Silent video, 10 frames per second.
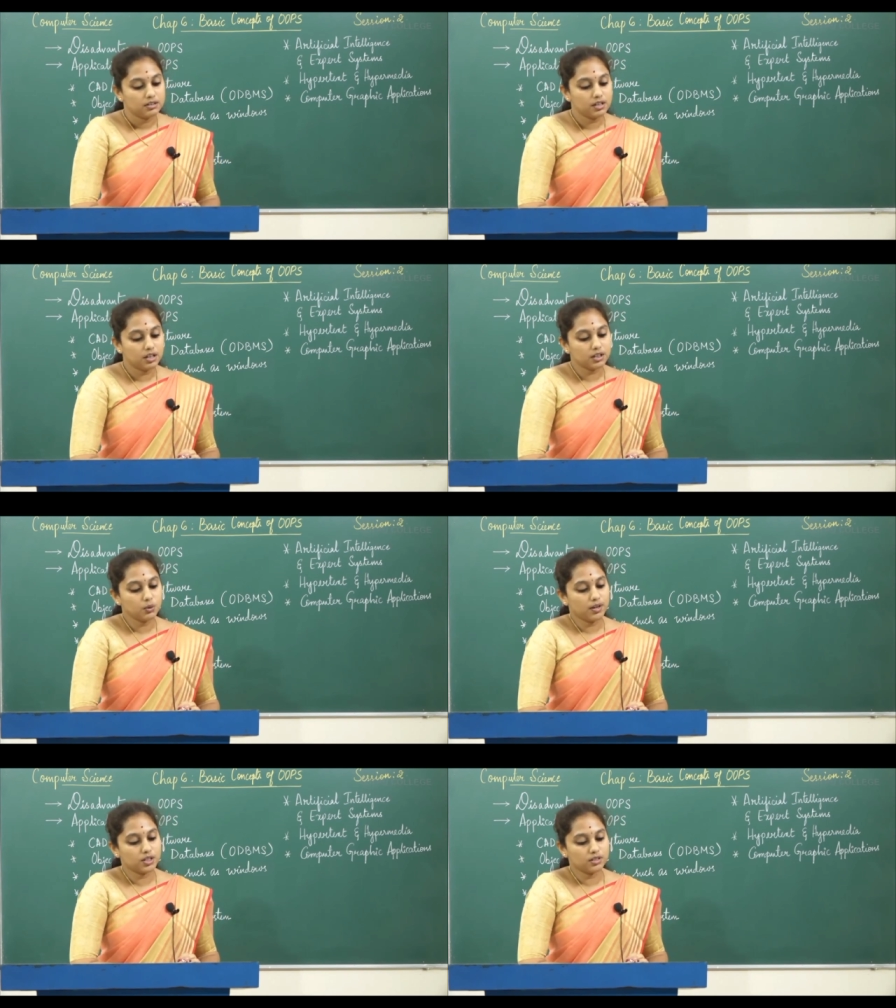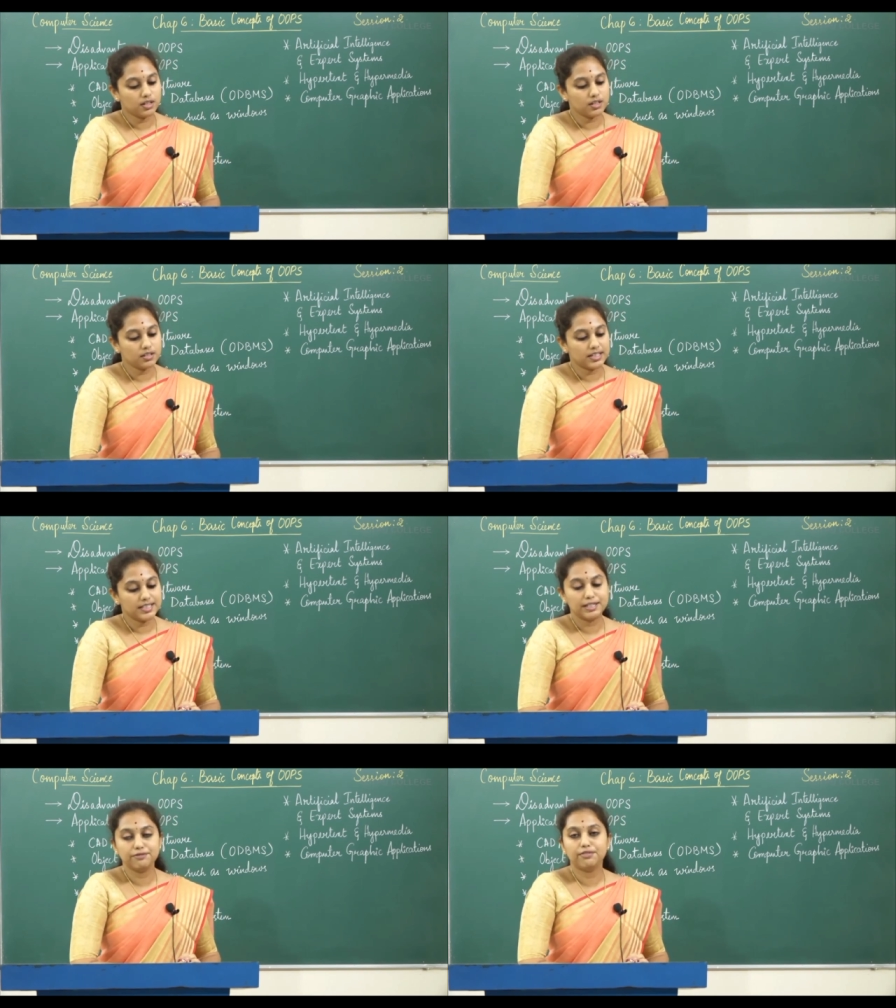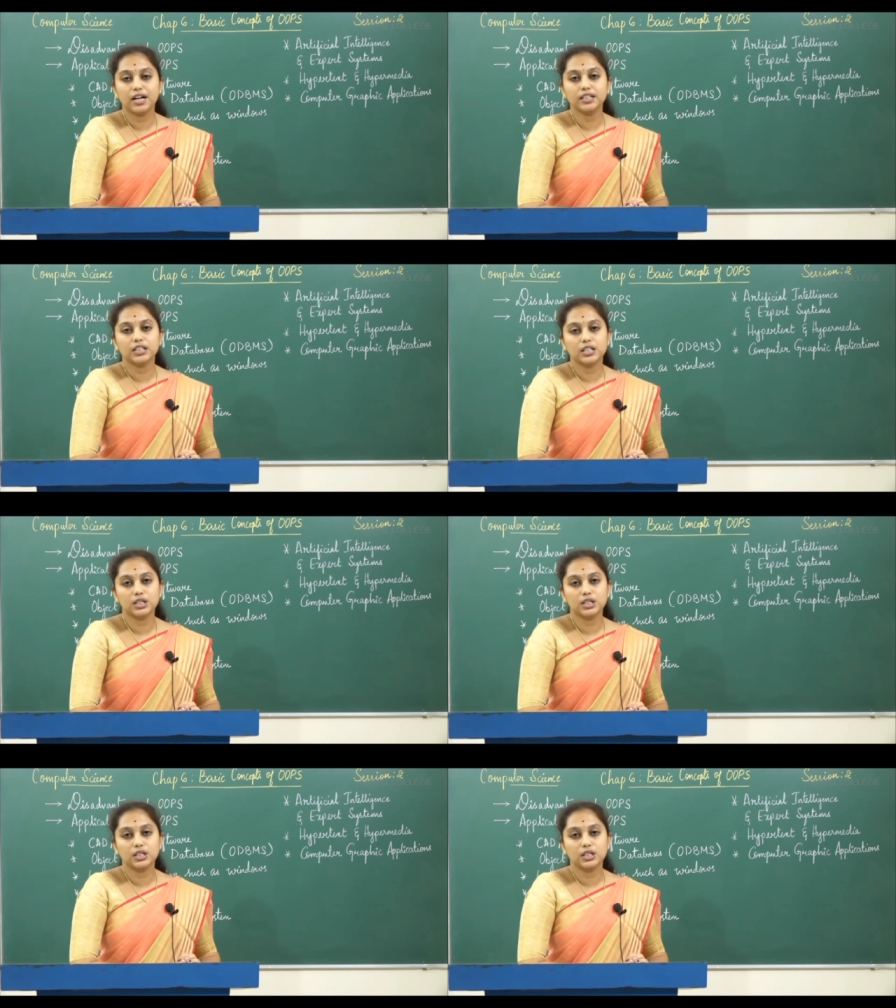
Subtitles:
Third question is, define the